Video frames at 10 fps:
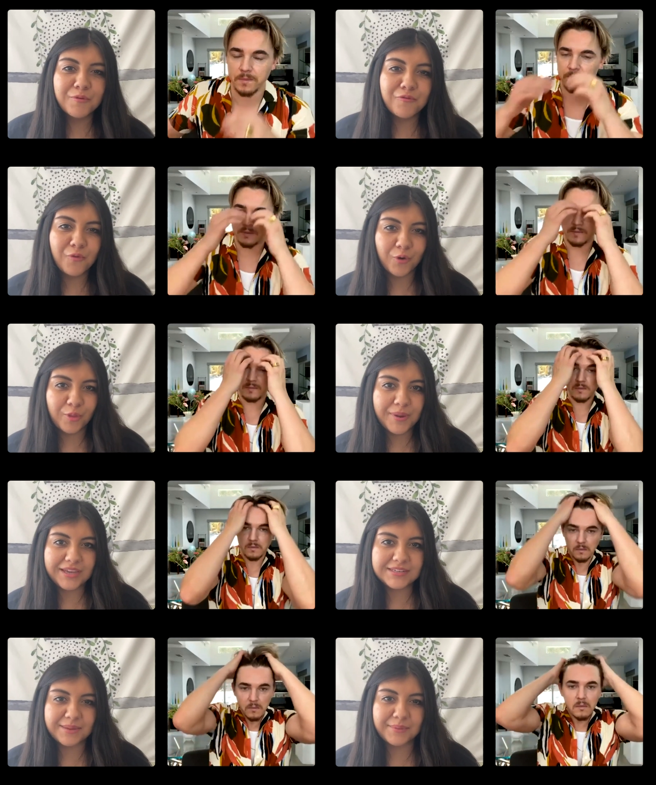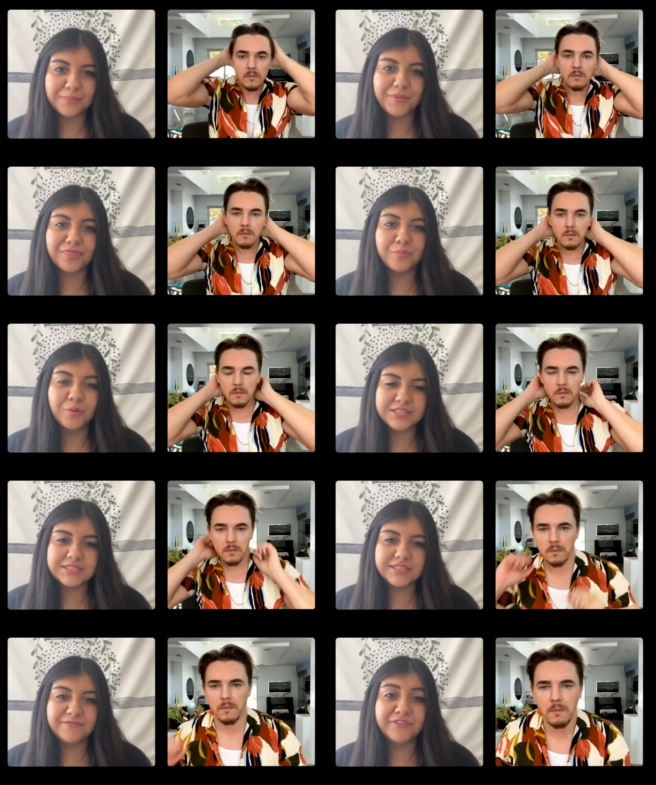Speaker 1: before the pandemic, but
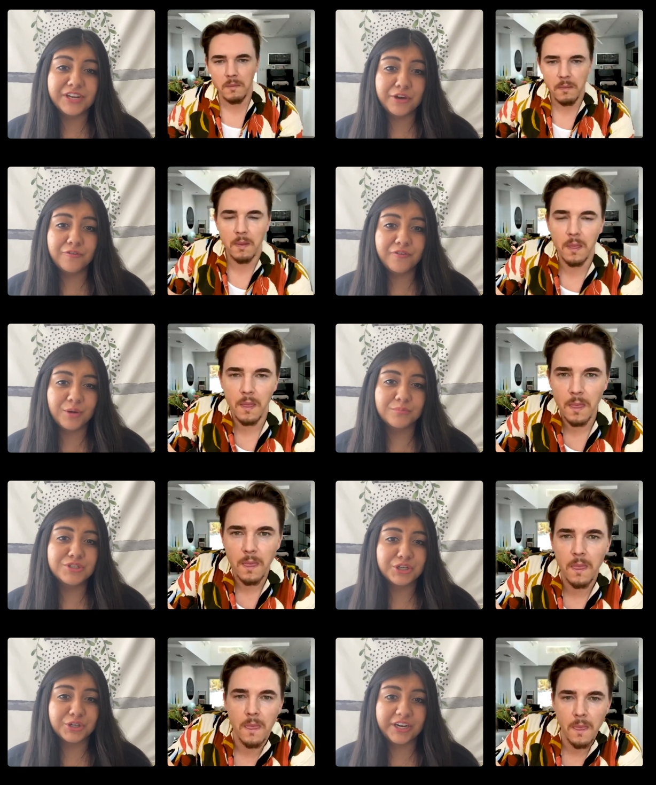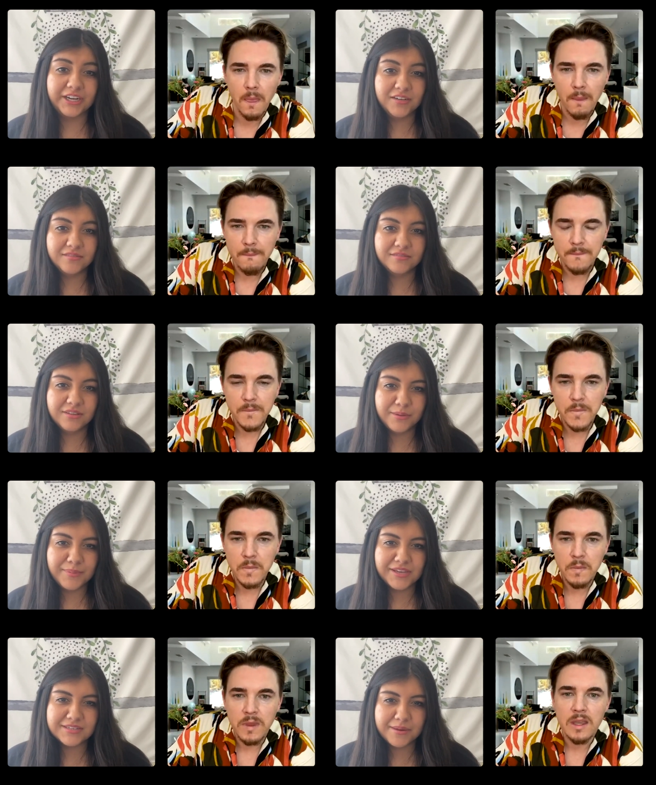was the video filmed during the
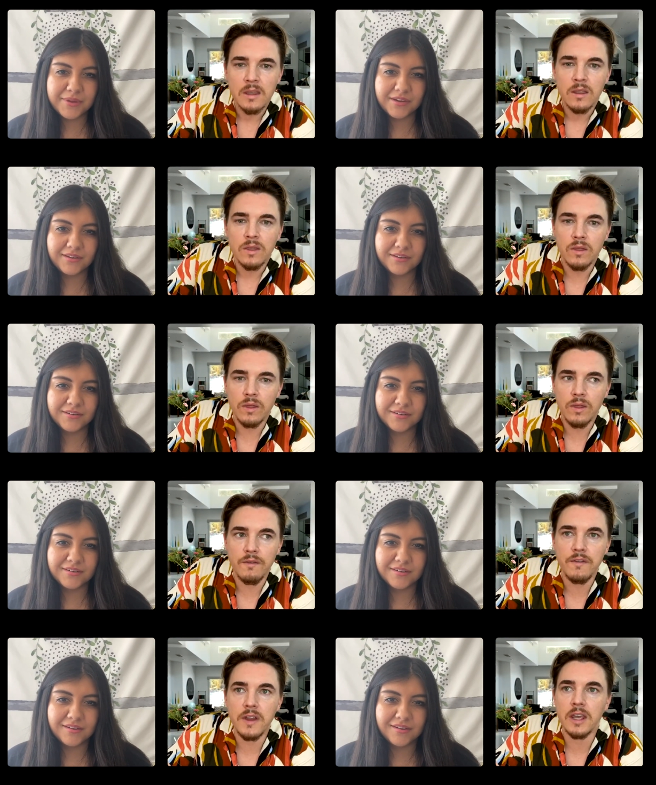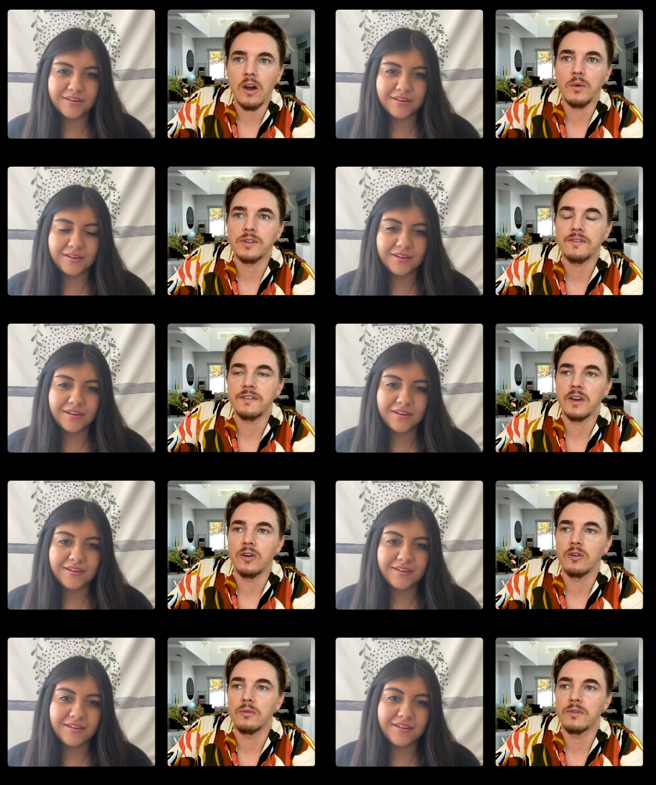pandemic?
Speaker 2: The video was
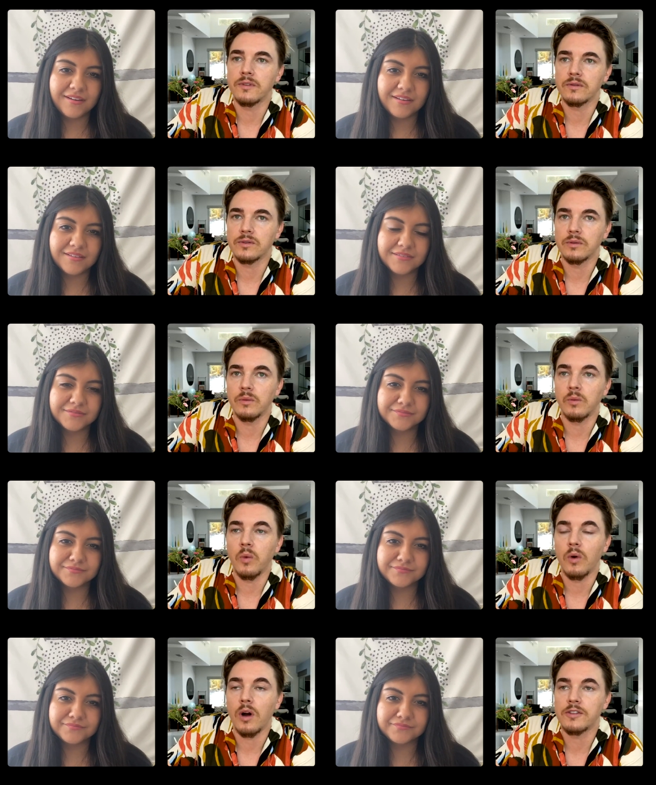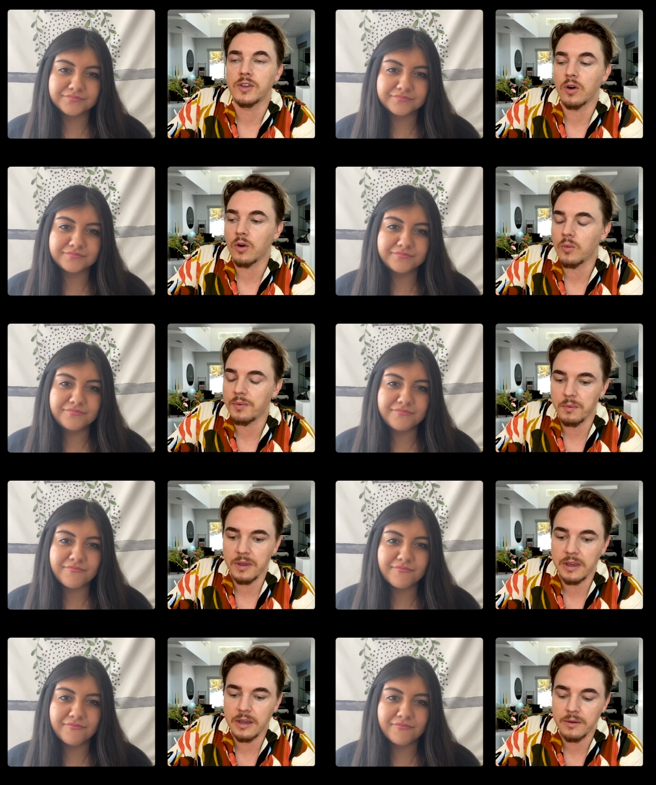filmed, so
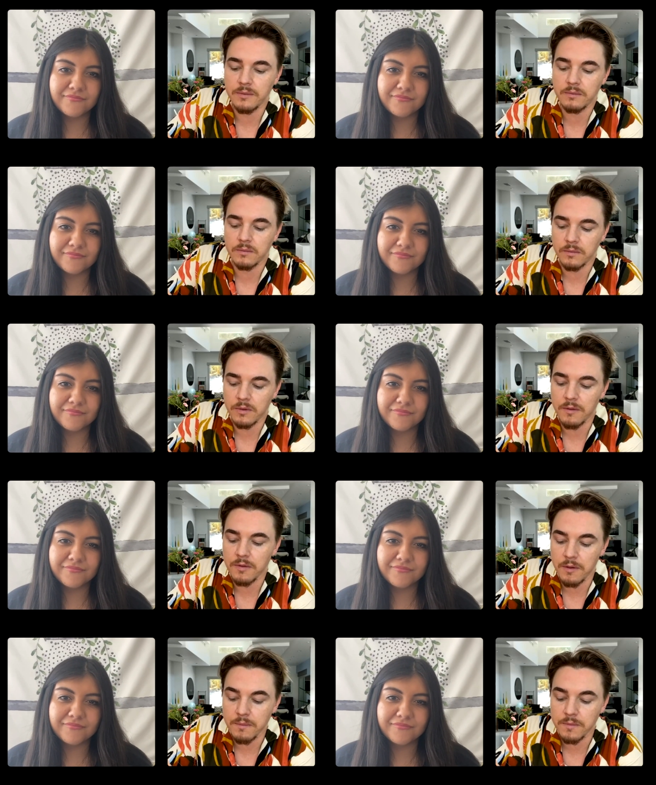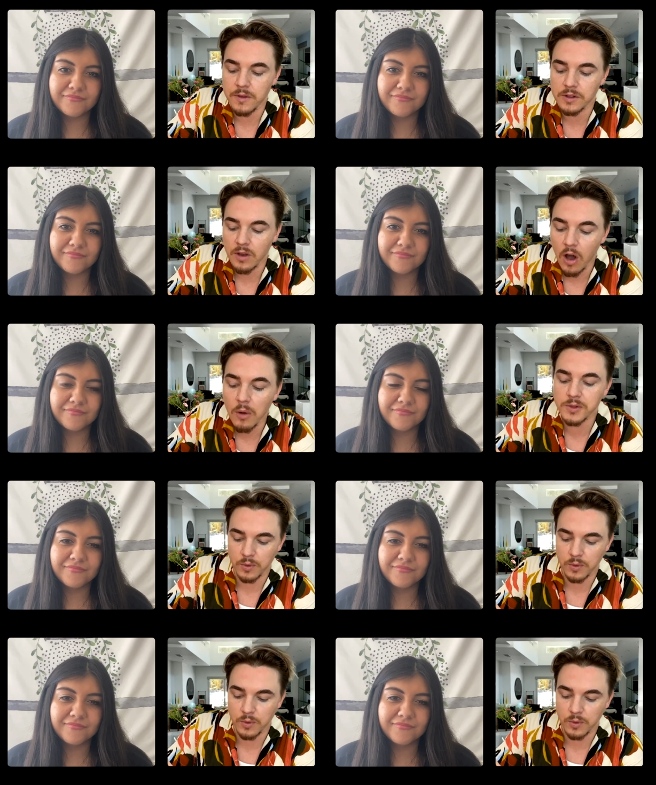the song was